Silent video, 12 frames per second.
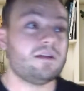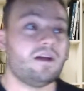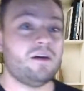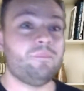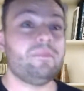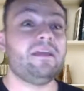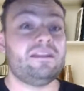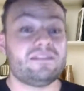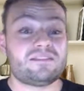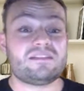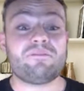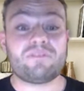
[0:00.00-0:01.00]
it is
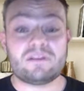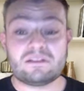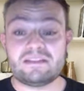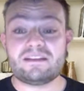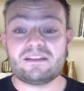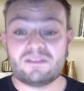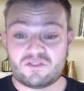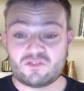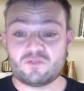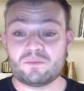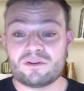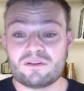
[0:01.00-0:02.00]
definitely
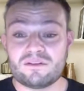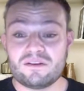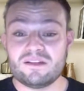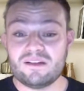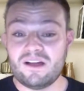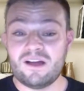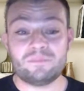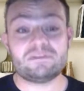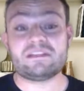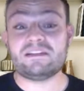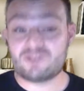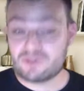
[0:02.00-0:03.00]
consumer
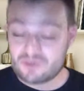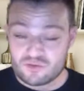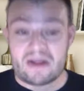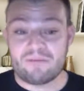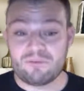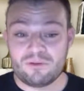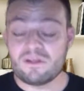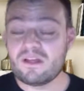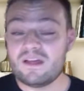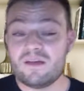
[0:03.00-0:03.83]
leisure travel,